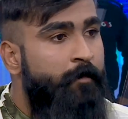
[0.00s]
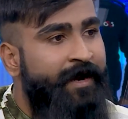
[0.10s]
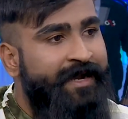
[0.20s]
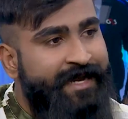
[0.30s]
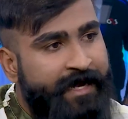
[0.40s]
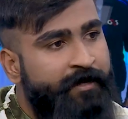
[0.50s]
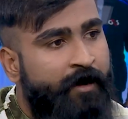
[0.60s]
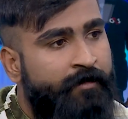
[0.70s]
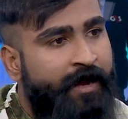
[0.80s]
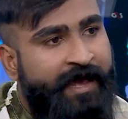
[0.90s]
But deep
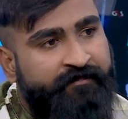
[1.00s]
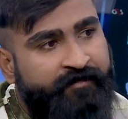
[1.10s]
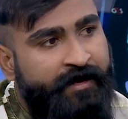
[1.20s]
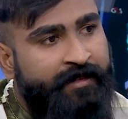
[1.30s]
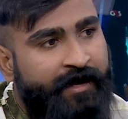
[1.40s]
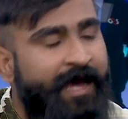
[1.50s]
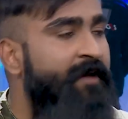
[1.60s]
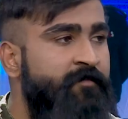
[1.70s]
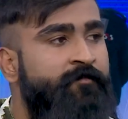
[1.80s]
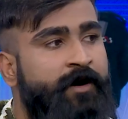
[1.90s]
down, I felt that I
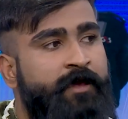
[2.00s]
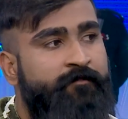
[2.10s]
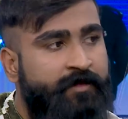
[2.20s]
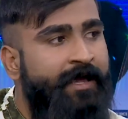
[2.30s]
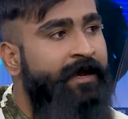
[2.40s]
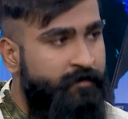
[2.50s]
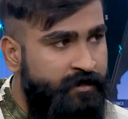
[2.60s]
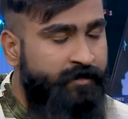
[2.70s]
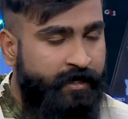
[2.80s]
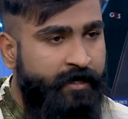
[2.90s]
have been working with
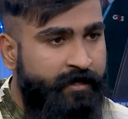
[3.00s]
animals, right?